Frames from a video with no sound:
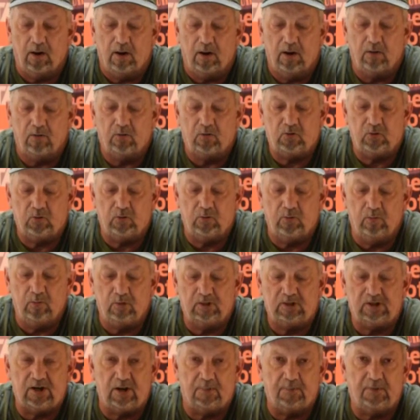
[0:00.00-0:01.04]
into
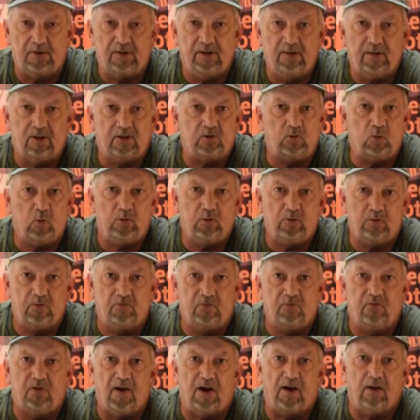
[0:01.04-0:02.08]
something that's going to
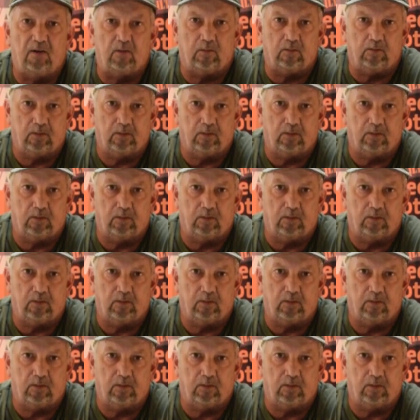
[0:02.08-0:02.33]
fail.